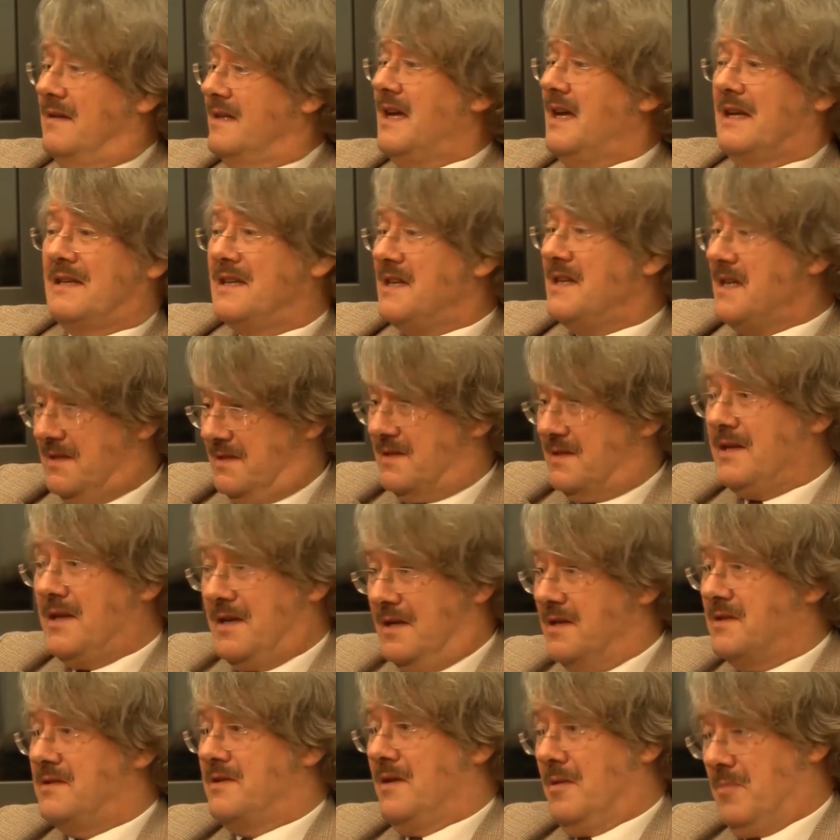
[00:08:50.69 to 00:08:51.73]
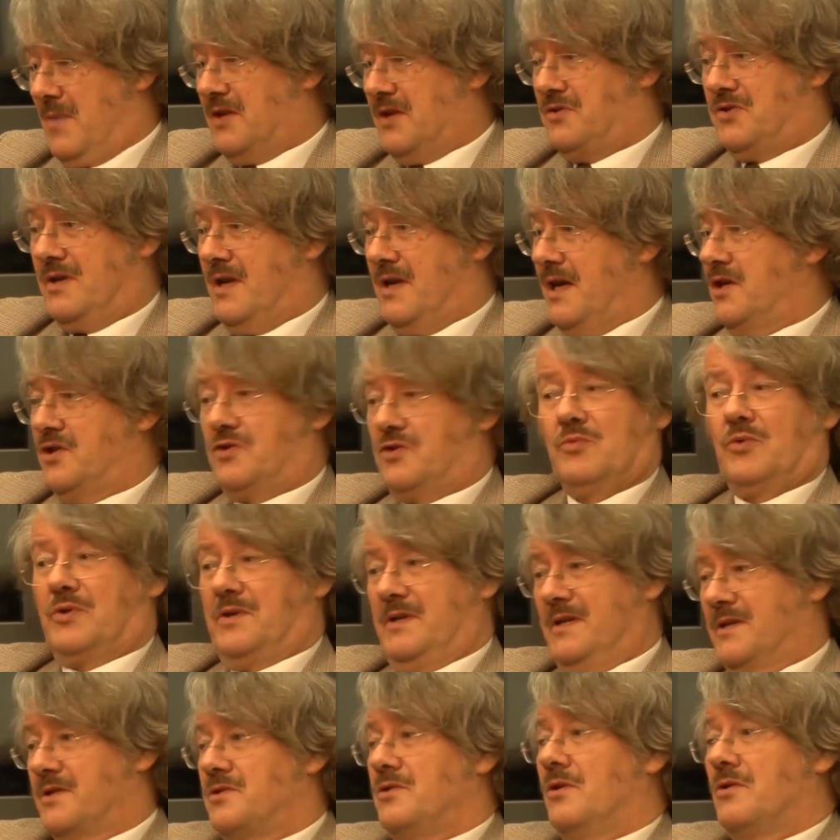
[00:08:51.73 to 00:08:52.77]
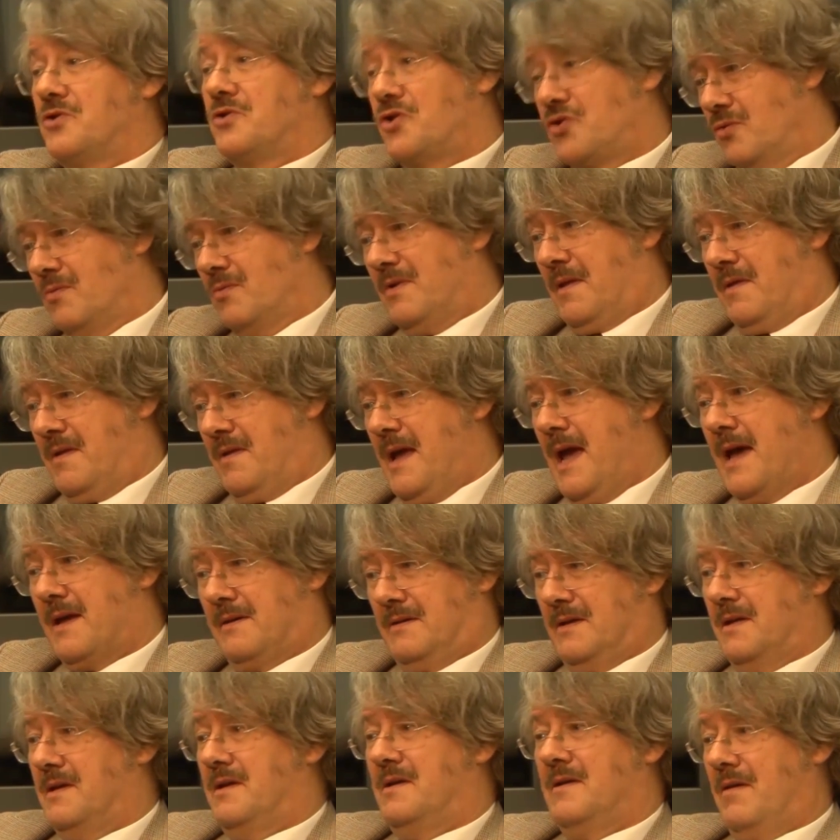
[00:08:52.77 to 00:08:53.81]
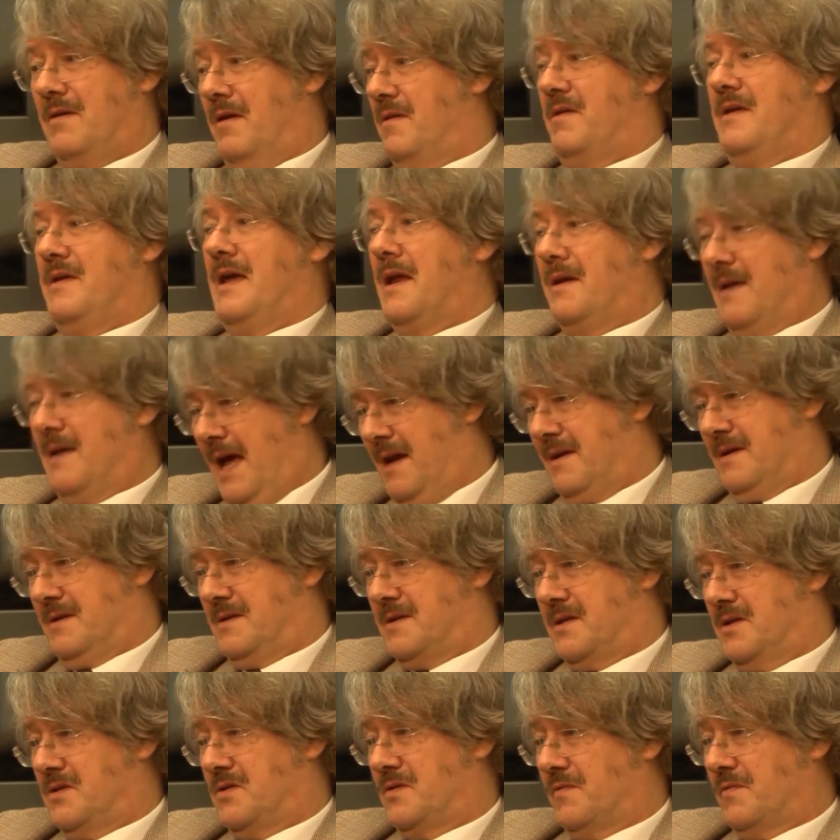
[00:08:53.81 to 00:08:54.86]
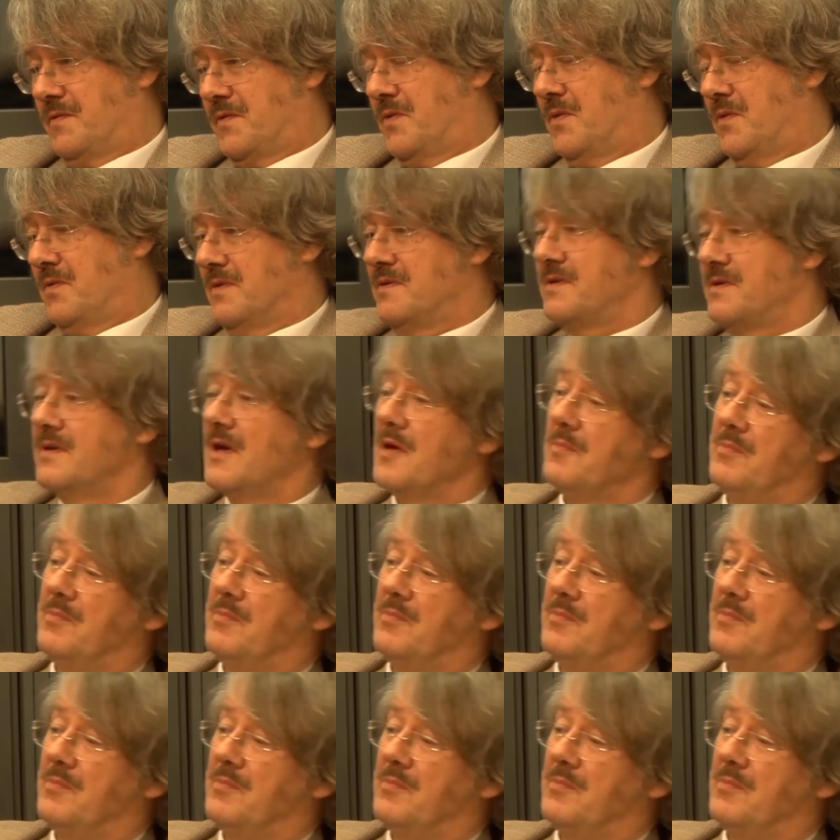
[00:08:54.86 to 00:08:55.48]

at least in his imagination, what is not true in the end, in the analysis, of course,